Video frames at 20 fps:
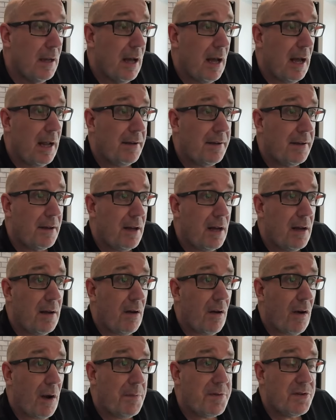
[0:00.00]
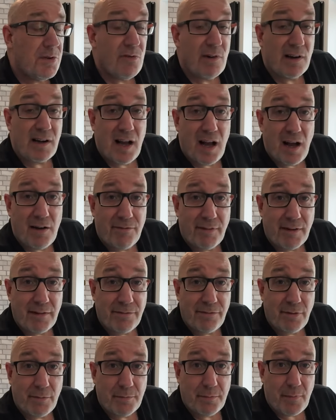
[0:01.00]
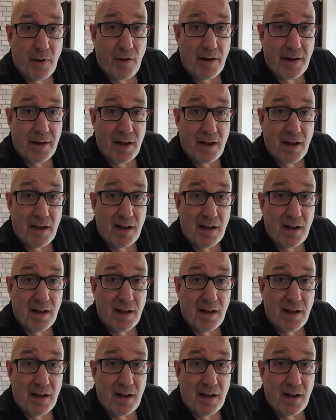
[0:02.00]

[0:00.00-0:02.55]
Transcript: And I'm still recovering from my